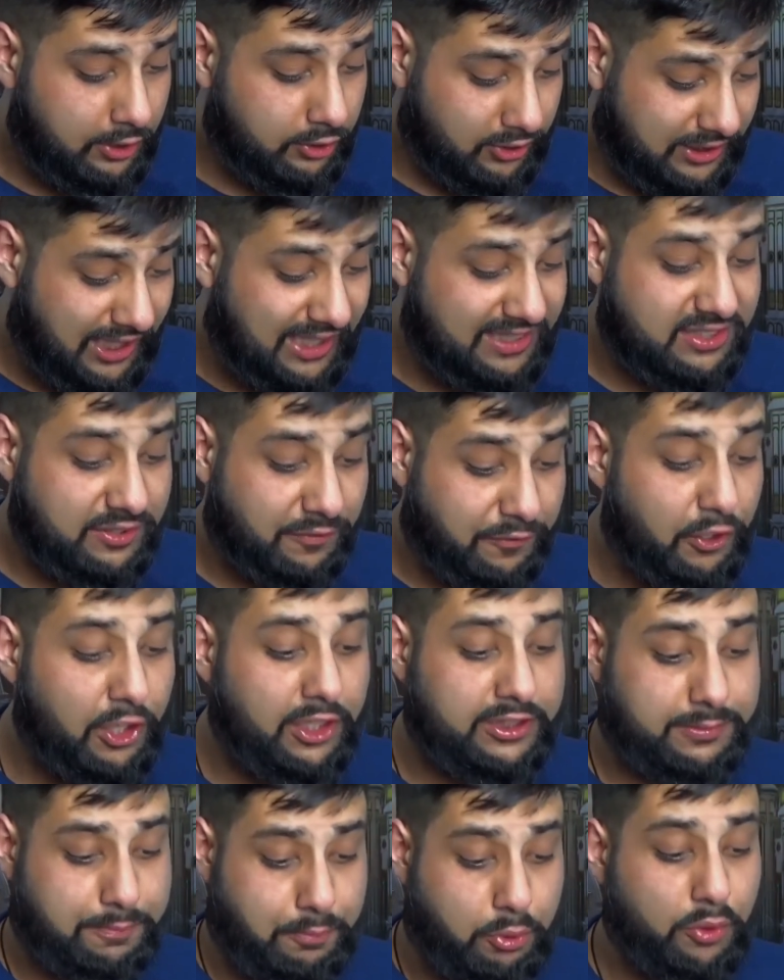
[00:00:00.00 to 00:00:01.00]
So that's the
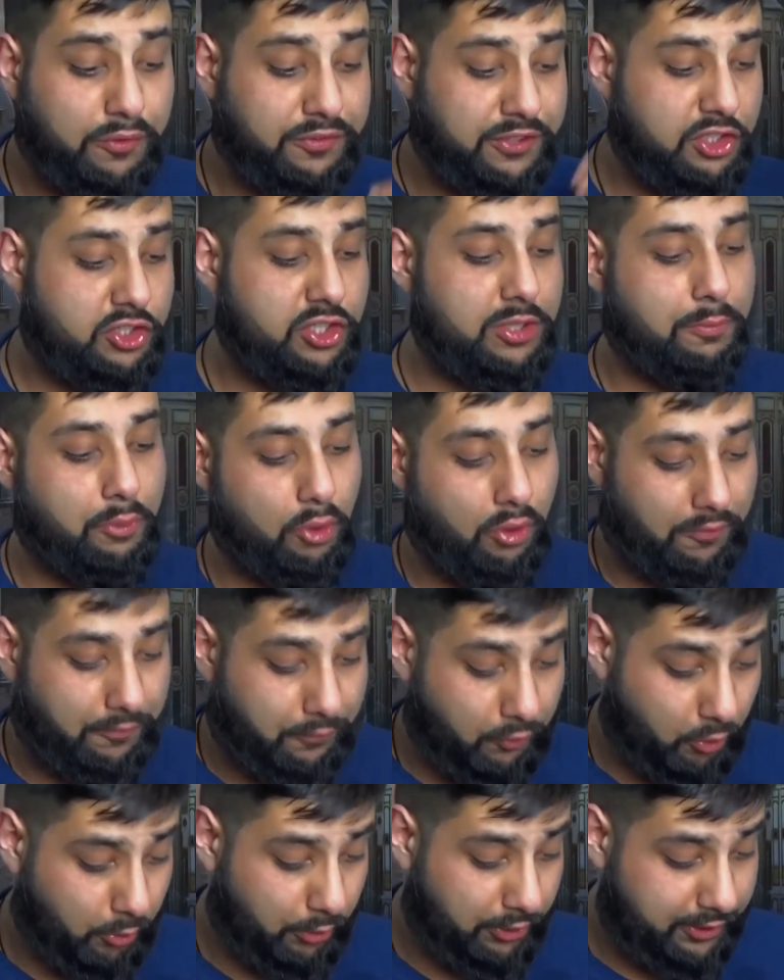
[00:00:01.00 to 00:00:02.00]
first proof that she brought
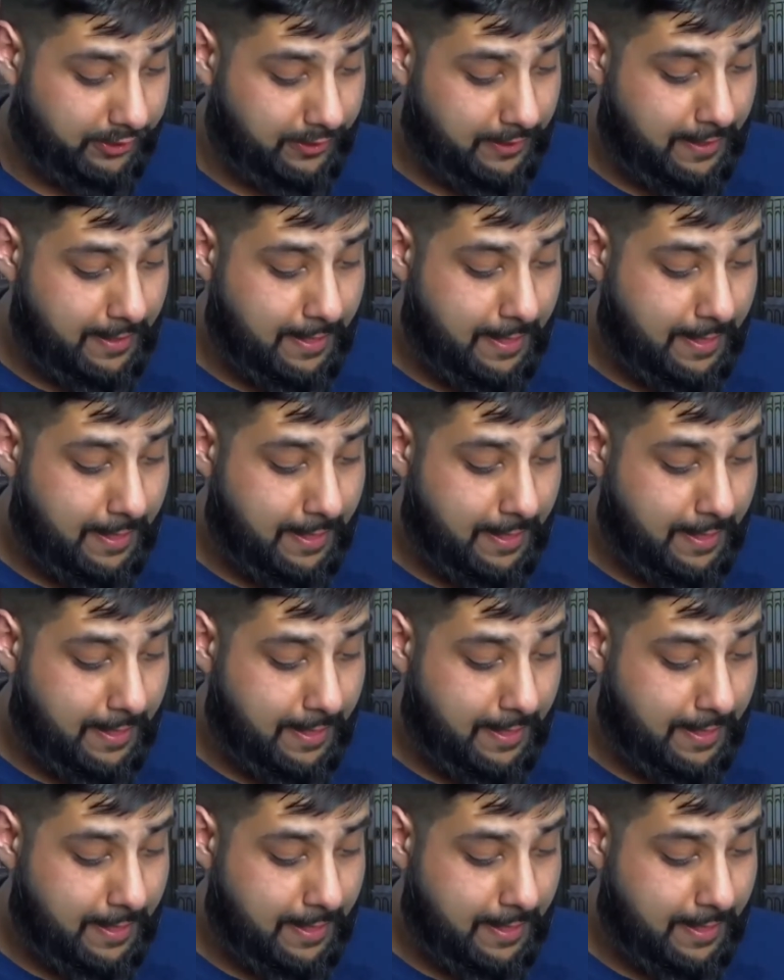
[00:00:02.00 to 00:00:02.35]
forward.